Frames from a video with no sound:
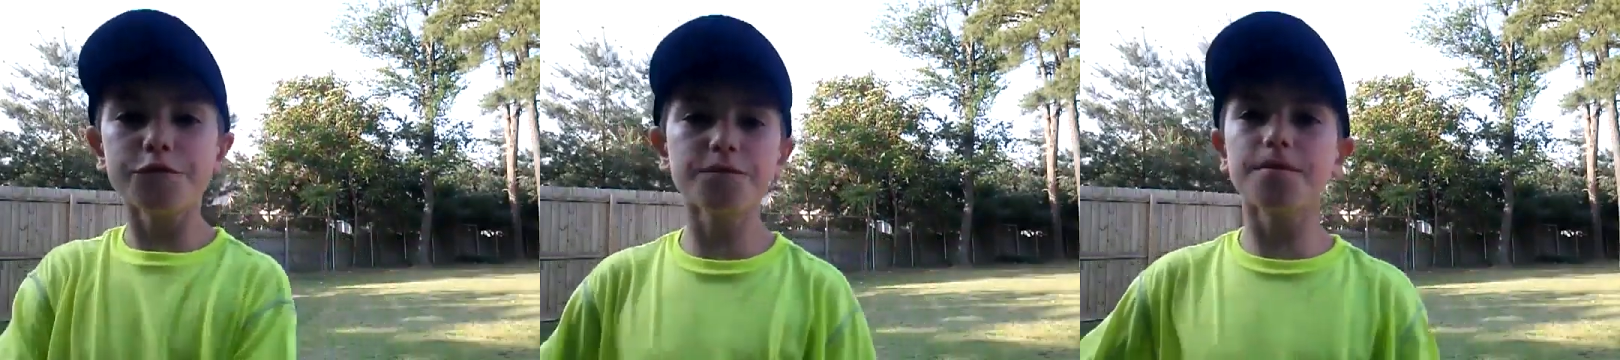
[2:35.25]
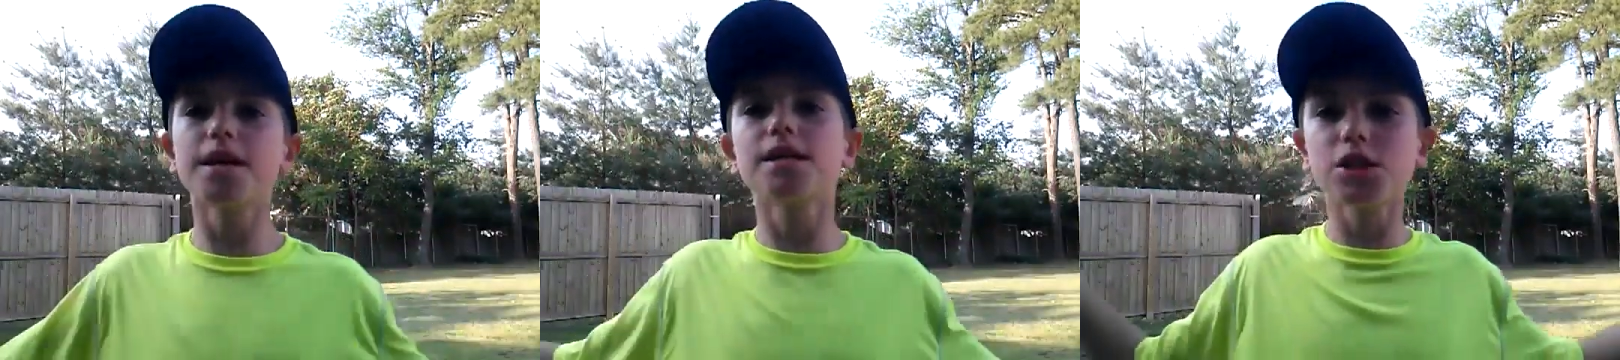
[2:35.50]

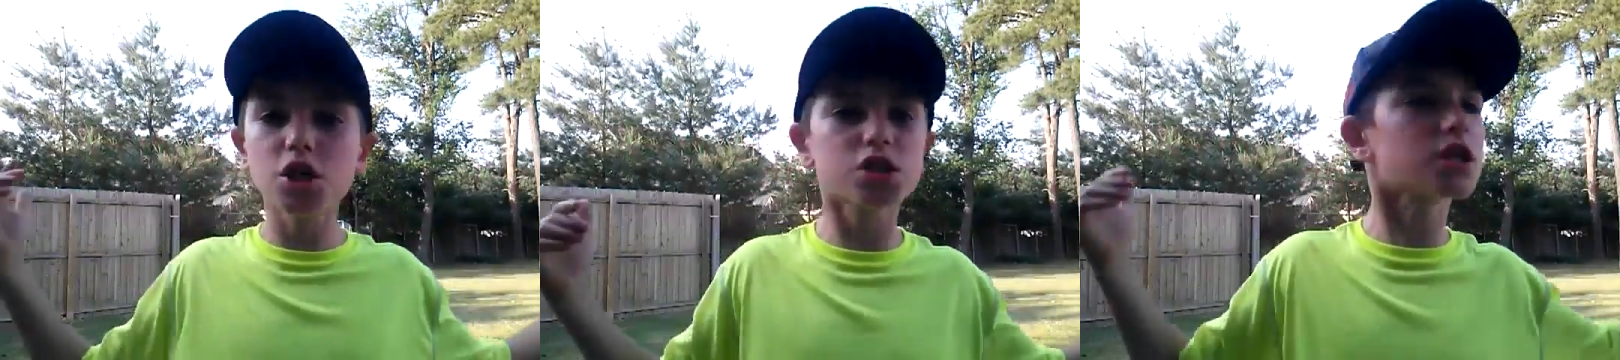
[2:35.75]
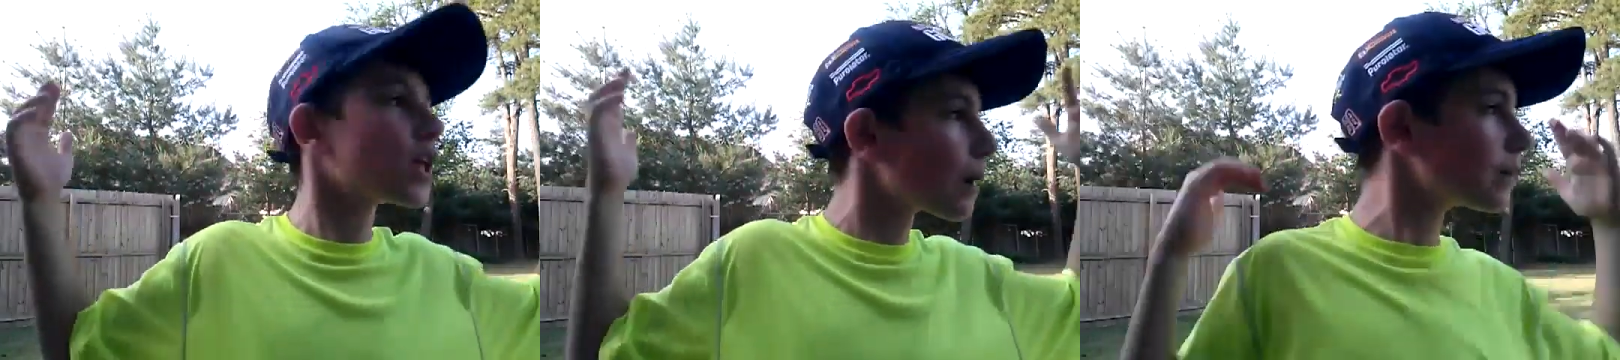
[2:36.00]
It's just the
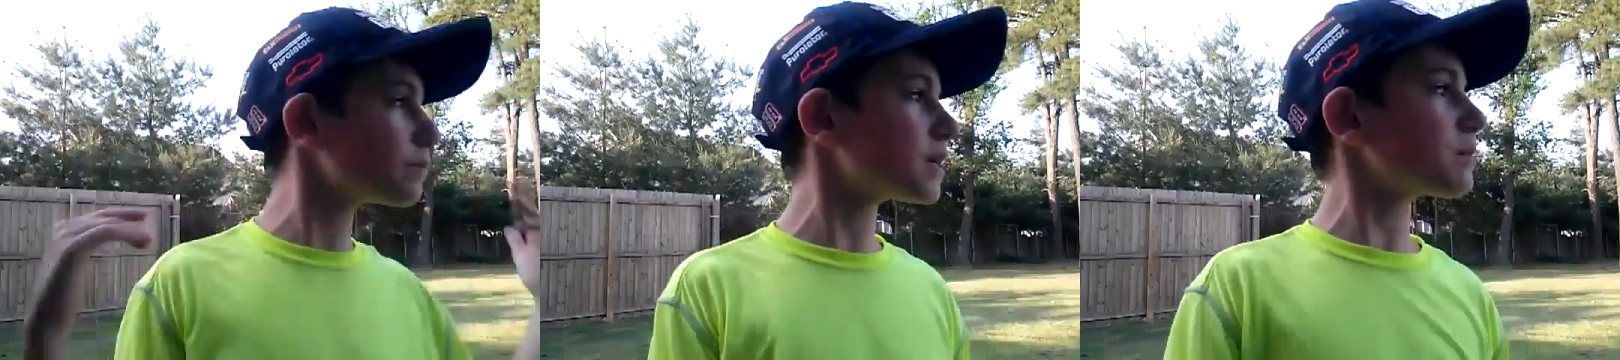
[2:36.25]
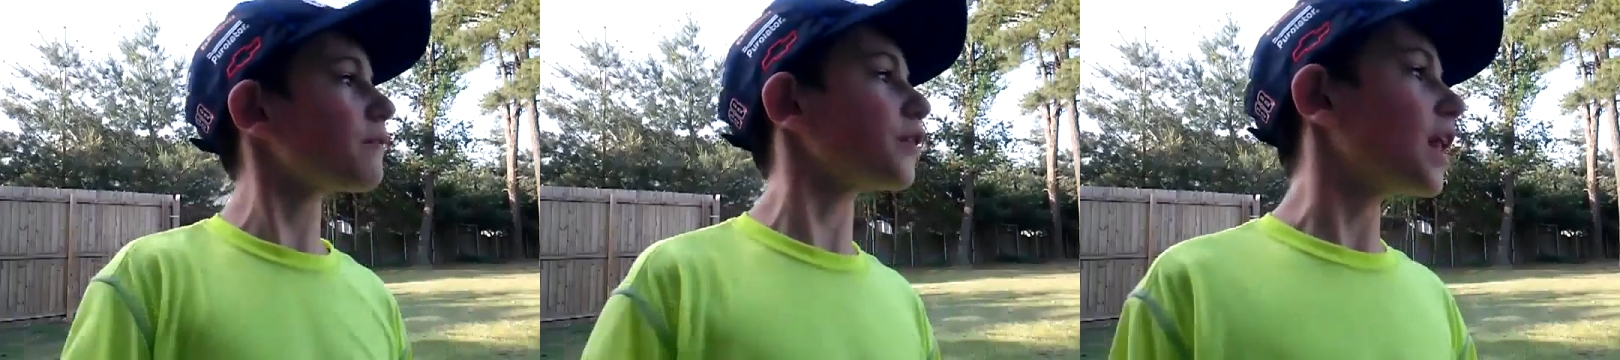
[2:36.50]
dumbest
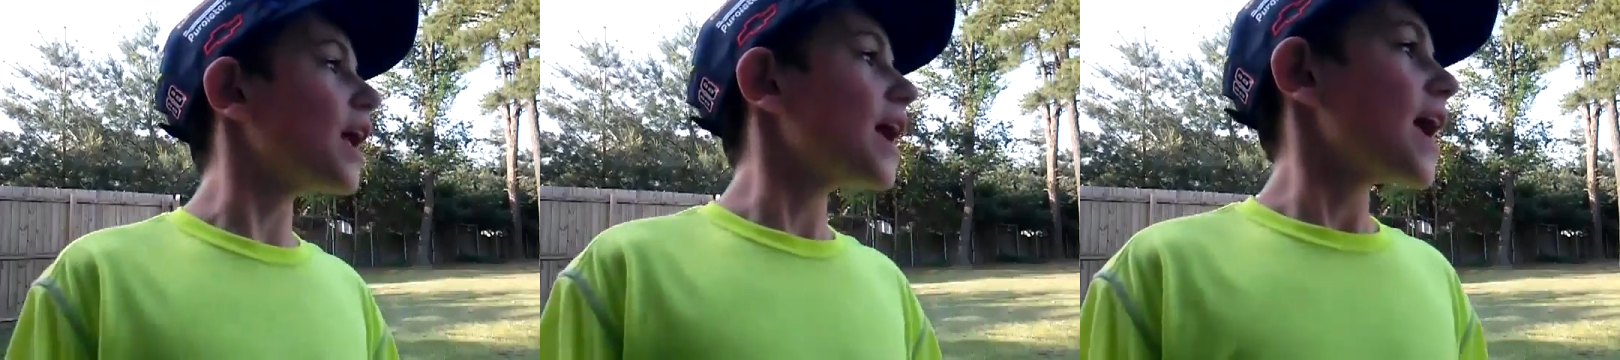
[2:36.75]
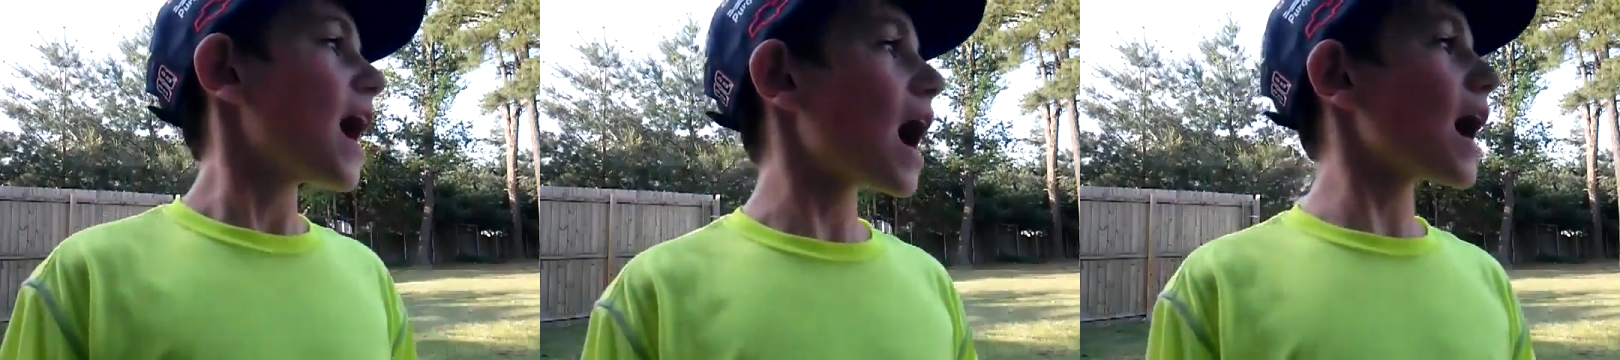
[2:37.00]
baseball field.
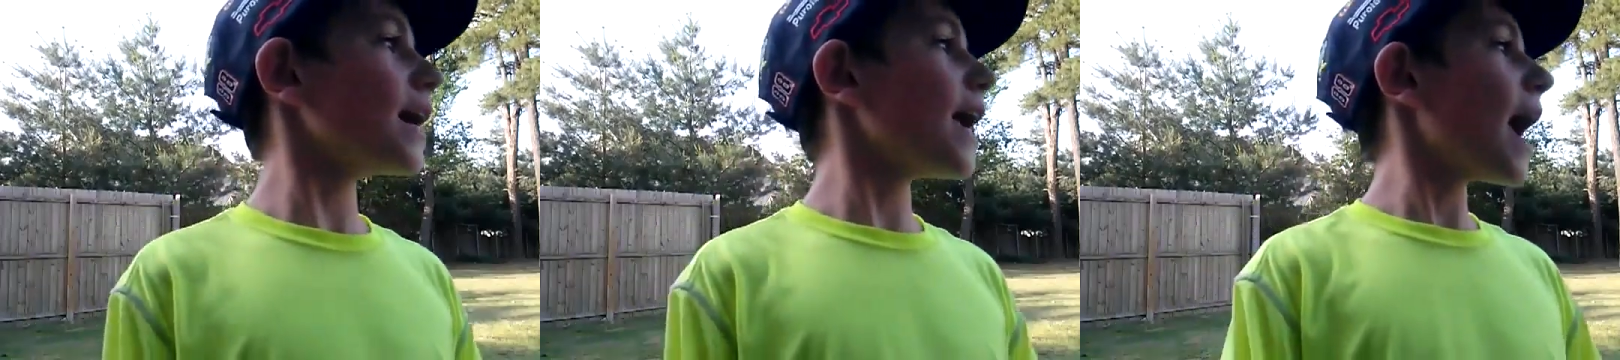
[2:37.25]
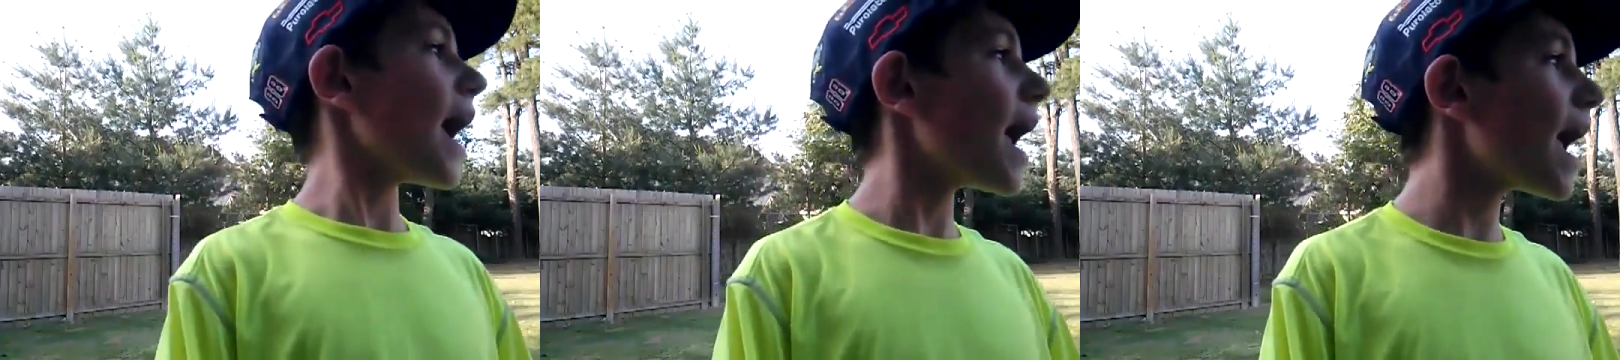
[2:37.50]
I
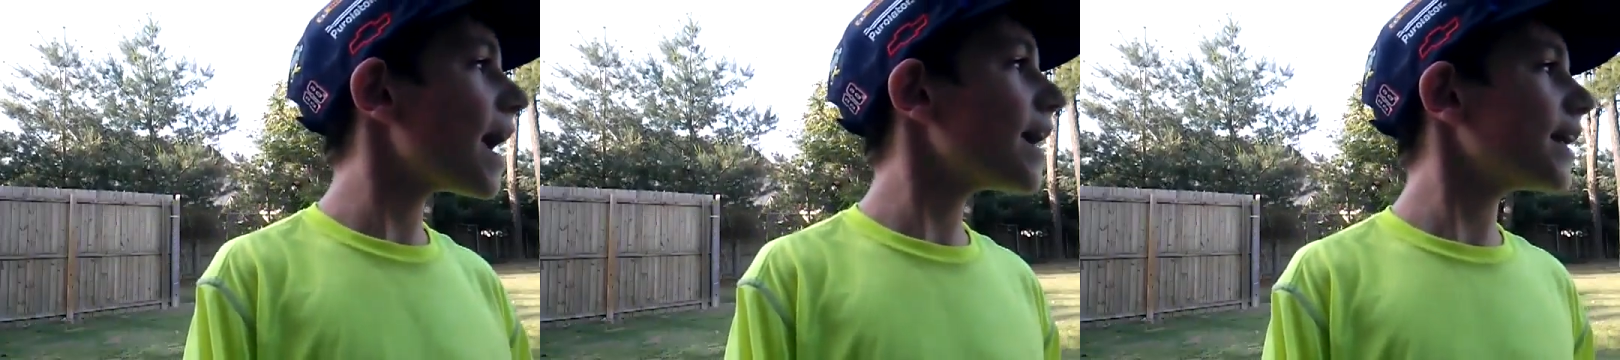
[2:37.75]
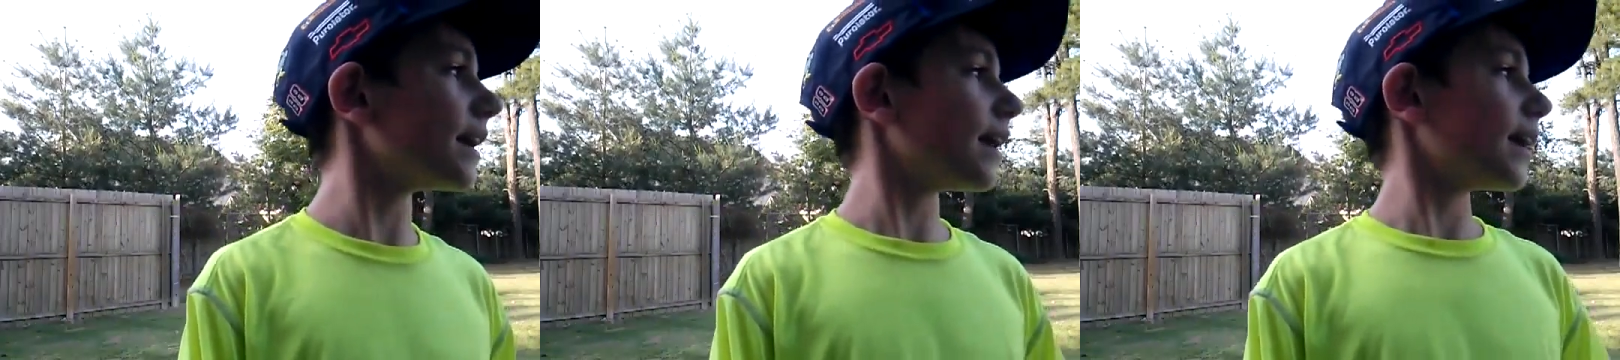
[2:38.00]
hate it.